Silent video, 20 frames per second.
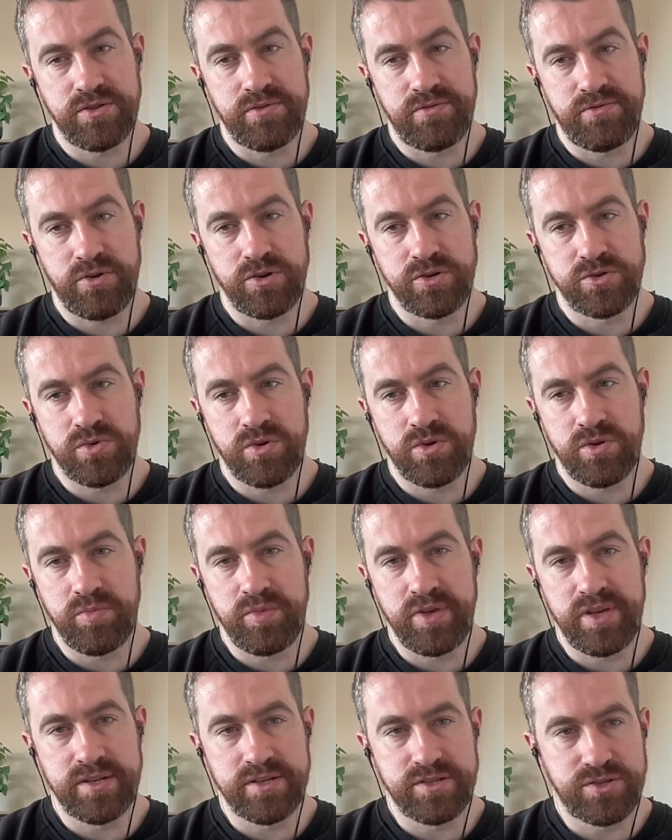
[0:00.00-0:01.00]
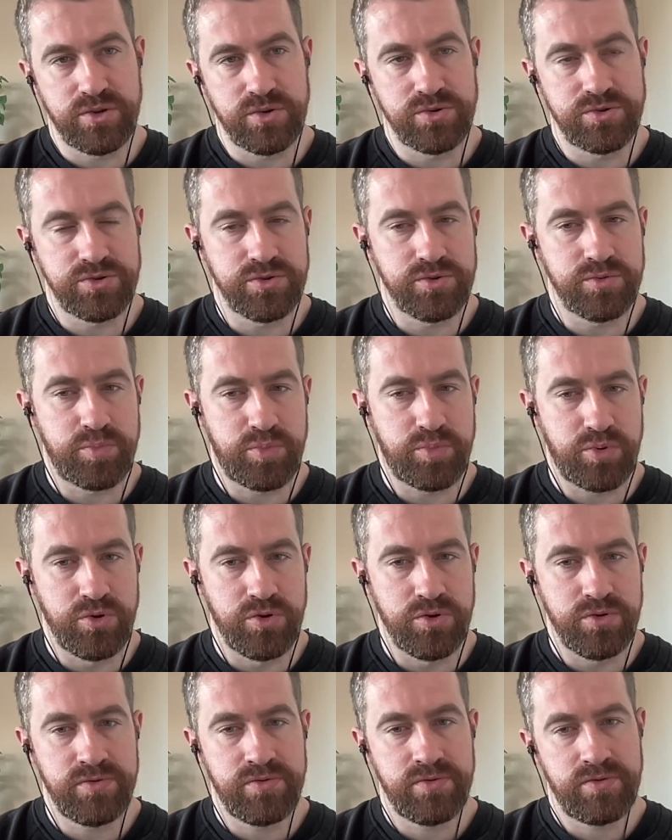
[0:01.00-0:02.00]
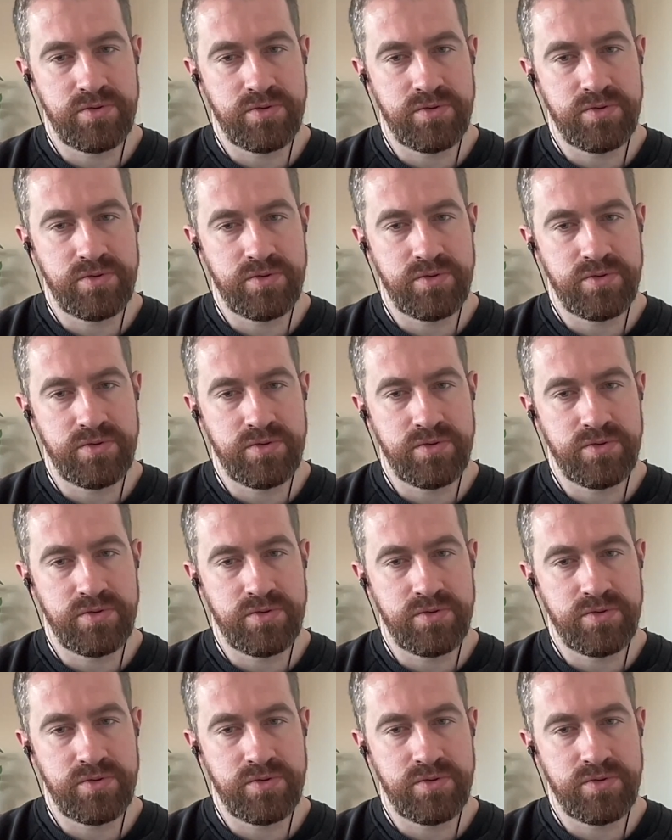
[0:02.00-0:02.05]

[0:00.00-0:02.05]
The first one being social proof.